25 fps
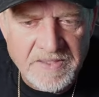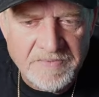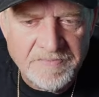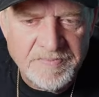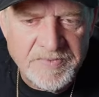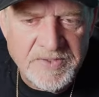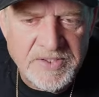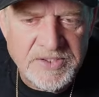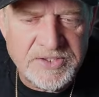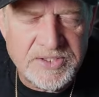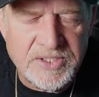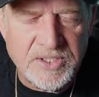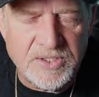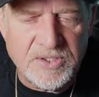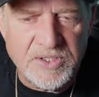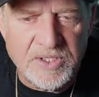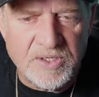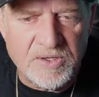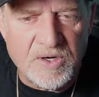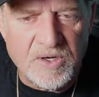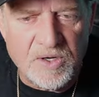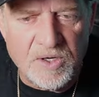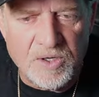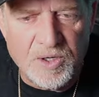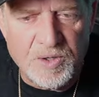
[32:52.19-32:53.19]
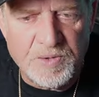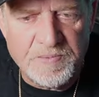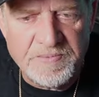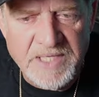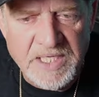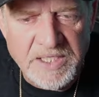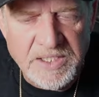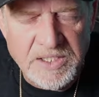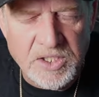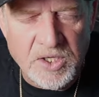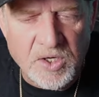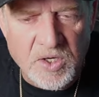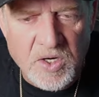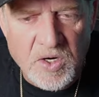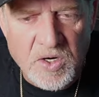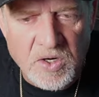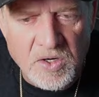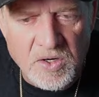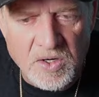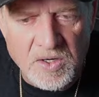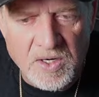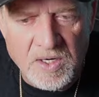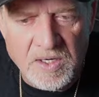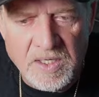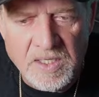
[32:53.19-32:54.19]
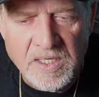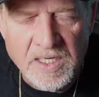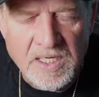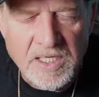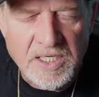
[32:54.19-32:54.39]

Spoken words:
steal your home, your car,